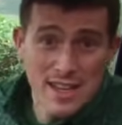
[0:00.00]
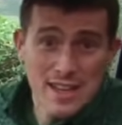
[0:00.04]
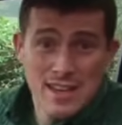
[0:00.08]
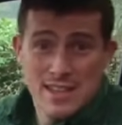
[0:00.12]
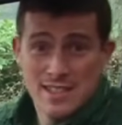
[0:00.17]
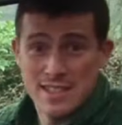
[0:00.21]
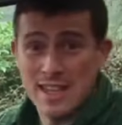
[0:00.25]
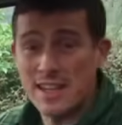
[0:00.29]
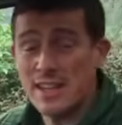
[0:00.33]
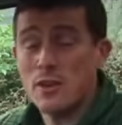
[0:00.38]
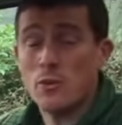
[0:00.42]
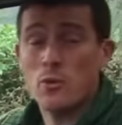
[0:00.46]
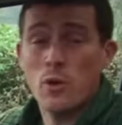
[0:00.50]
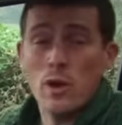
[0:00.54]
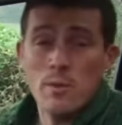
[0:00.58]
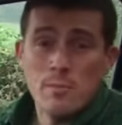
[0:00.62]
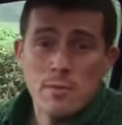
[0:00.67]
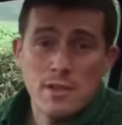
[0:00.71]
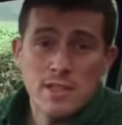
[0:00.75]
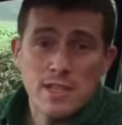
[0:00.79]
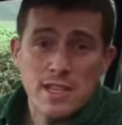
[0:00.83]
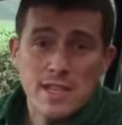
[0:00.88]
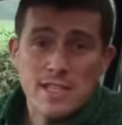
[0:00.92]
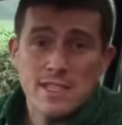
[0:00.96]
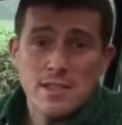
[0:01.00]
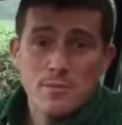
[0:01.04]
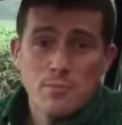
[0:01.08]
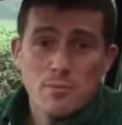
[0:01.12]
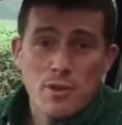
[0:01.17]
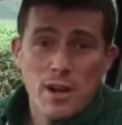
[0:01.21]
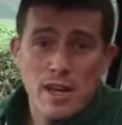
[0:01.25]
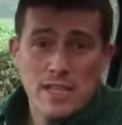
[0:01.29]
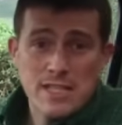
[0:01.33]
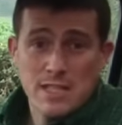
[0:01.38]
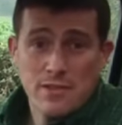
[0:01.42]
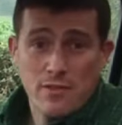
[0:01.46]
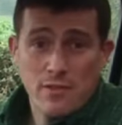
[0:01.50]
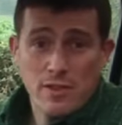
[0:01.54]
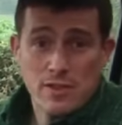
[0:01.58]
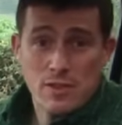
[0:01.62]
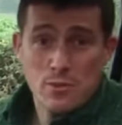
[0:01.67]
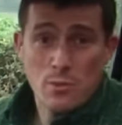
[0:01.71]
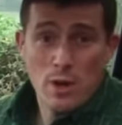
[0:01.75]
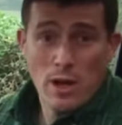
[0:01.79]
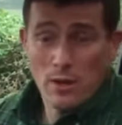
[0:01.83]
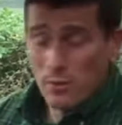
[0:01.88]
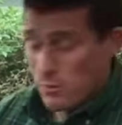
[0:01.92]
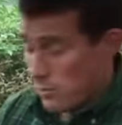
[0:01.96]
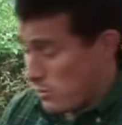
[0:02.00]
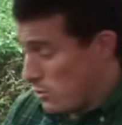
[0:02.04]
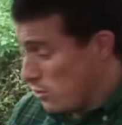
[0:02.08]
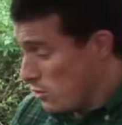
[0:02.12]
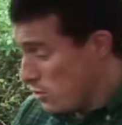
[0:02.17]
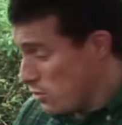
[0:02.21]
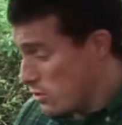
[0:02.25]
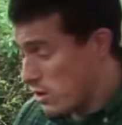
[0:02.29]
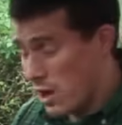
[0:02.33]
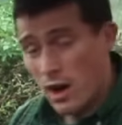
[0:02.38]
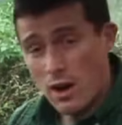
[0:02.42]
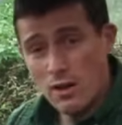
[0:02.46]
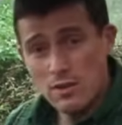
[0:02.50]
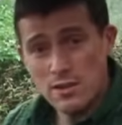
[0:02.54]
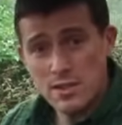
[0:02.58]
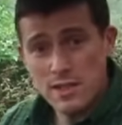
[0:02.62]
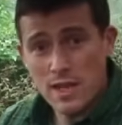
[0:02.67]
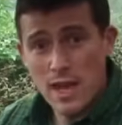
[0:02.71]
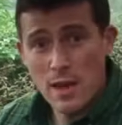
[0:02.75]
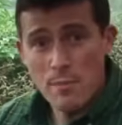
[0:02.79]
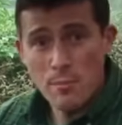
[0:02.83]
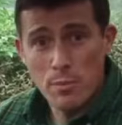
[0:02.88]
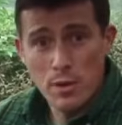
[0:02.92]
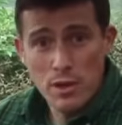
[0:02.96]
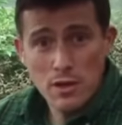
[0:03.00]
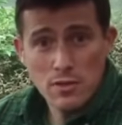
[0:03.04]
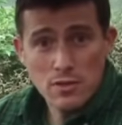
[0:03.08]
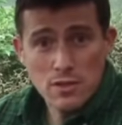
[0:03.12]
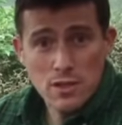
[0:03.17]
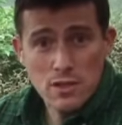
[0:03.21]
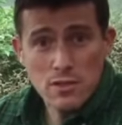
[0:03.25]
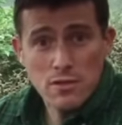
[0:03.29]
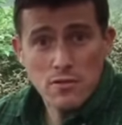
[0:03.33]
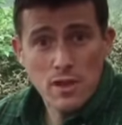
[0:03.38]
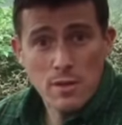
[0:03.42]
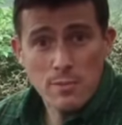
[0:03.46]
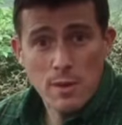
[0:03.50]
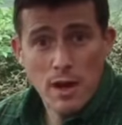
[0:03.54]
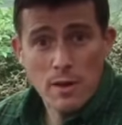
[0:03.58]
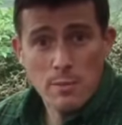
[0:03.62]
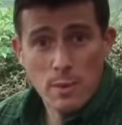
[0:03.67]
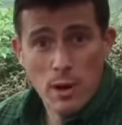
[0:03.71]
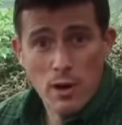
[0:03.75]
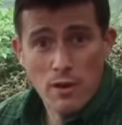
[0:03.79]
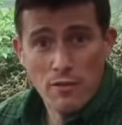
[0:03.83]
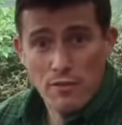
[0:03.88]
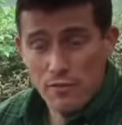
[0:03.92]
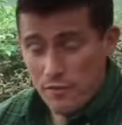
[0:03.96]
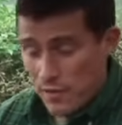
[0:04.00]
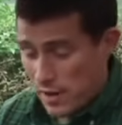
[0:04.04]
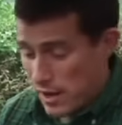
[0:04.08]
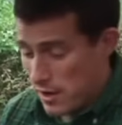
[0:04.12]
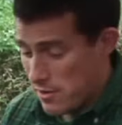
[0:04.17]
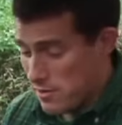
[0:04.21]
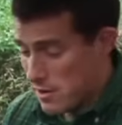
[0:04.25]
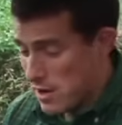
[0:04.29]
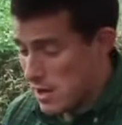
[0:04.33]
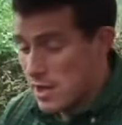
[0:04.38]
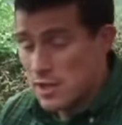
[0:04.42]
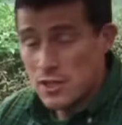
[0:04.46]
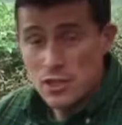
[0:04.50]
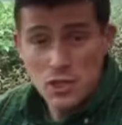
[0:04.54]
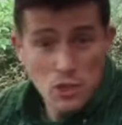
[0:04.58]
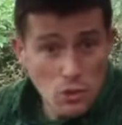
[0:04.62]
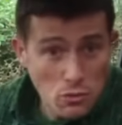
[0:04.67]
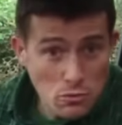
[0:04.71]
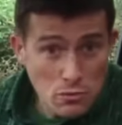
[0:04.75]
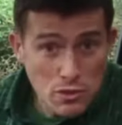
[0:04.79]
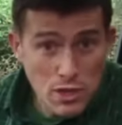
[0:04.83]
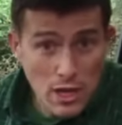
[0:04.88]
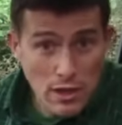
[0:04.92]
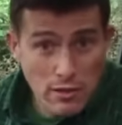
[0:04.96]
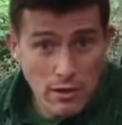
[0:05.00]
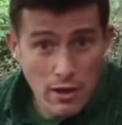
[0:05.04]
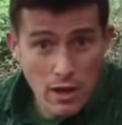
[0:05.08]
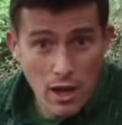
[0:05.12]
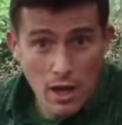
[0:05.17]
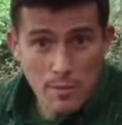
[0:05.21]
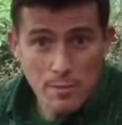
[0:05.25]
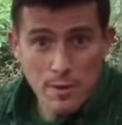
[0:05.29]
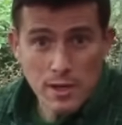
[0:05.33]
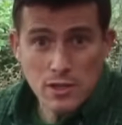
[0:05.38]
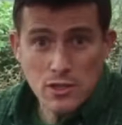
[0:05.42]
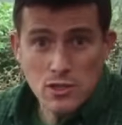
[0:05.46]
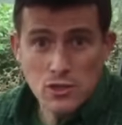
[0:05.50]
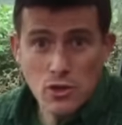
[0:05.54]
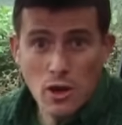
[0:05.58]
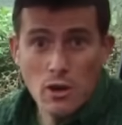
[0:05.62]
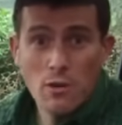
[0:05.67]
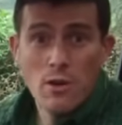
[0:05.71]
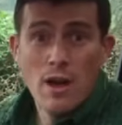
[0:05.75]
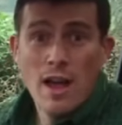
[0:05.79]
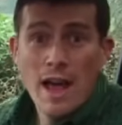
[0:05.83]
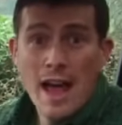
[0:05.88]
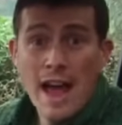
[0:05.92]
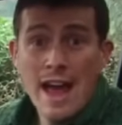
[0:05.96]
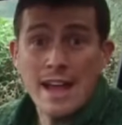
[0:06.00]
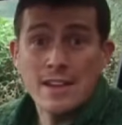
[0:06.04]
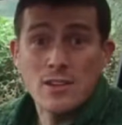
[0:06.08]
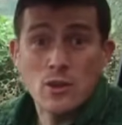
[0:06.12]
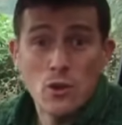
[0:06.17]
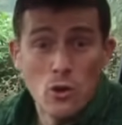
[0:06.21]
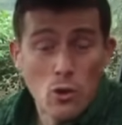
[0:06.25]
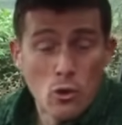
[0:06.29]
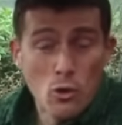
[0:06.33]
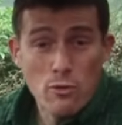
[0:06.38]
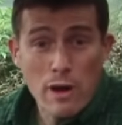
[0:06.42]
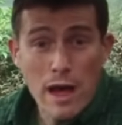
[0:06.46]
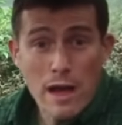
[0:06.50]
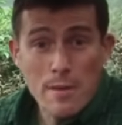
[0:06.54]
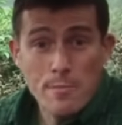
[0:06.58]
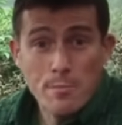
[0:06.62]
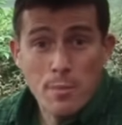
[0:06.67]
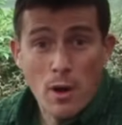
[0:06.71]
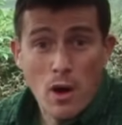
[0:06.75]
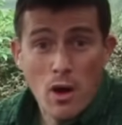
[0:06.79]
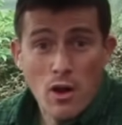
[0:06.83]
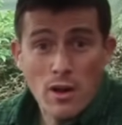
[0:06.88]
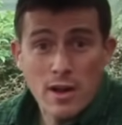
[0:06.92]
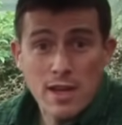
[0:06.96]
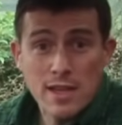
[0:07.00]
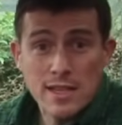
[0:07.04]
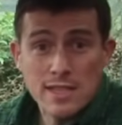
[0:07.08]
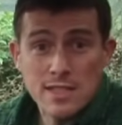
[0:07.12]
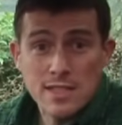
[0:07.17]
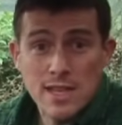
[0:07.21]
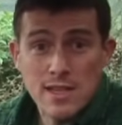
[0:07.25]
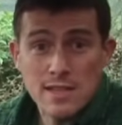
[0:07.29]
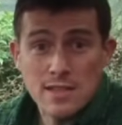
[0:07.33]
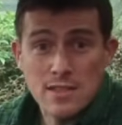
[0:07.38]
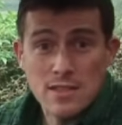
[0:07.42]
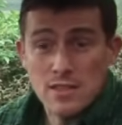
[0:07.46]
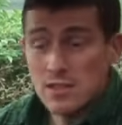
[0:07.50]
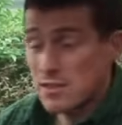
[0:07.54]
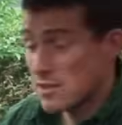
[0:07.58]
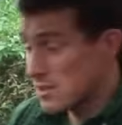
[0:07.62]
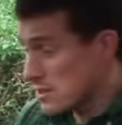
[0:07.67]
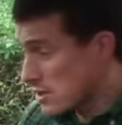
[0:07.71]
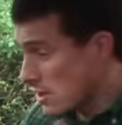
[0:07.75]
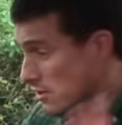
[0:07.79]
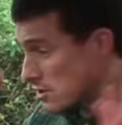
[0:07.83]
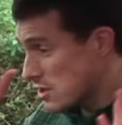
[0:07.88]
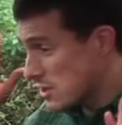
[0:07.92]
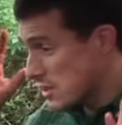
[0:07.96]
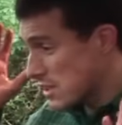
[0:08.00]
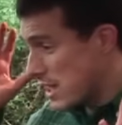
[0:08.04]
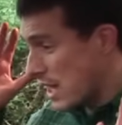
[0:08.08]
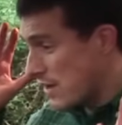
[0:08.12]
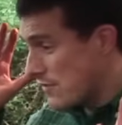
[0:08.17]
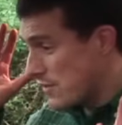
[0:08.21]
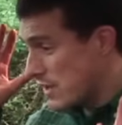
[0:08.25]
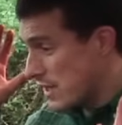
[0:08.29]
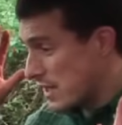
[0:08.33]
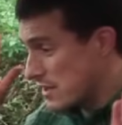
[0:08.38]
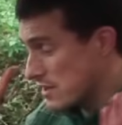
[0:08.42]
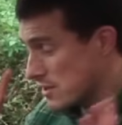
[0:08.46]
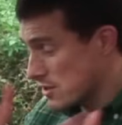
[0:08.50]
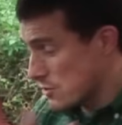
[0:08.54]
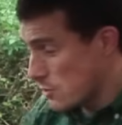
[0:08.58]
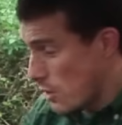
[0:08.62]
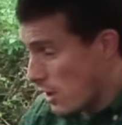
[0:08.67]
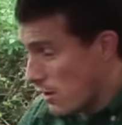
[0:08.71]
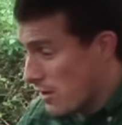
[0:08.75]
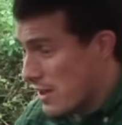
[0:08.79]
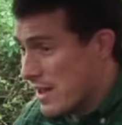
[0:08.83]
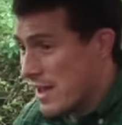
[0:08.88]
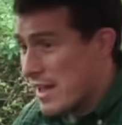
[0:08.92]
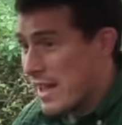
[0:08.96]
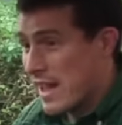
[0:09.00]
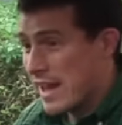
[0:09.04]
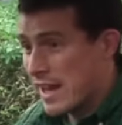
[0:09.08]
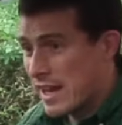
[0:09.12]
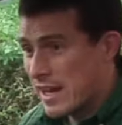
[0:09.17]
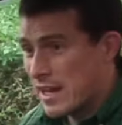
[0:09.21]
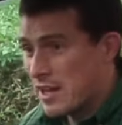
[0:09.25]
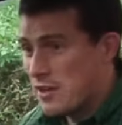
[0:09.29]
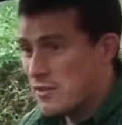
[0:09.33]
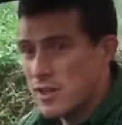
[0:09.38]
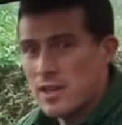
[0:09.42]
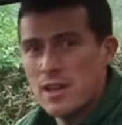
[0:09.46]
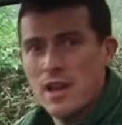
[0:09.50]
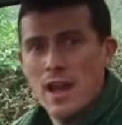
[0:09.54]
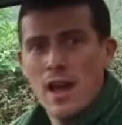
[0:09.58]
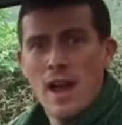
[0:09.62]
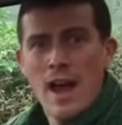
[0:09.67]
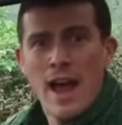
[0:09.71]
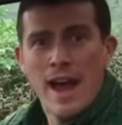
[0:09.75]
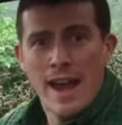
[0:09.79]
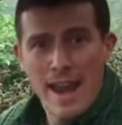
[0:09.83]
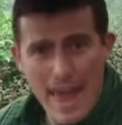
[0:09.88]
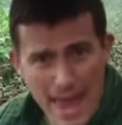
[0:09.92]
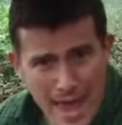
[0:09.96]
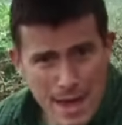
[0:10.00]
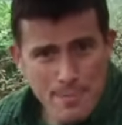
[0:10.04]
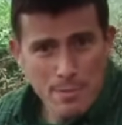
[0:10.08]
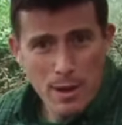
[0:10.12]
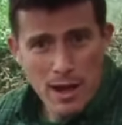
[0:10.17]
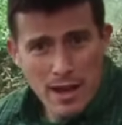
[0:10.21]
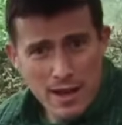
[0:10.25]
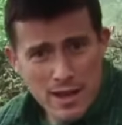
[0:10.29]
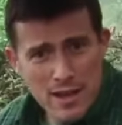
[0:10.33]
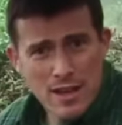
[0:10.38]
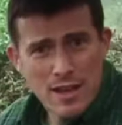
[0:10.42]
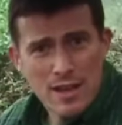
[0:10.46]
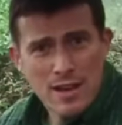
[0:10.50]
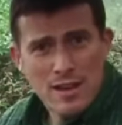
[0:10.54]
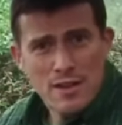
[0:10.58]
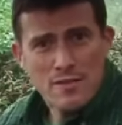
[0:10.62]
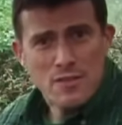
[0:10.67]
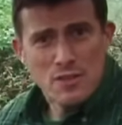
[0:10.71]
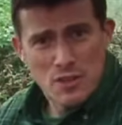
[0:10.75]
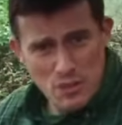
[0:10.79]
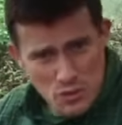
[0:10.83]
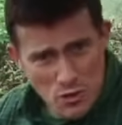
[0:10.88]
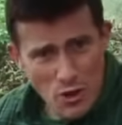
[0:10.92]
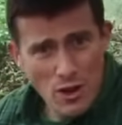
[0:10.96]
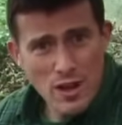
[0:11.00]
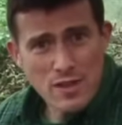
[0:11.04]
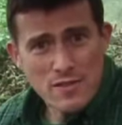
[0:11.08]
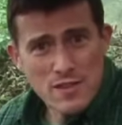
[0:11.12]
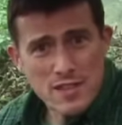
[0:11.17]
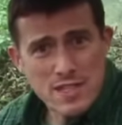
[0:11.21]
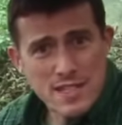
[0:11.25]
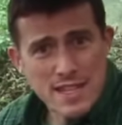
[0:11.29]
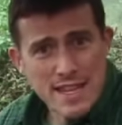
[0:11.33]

Standard equipment is impressive as well. All cars get Bluetooth for your mobile phone, dual zone climate control, and all round parking sensors. There's lots of safety kit as well, including an airbag for the driver's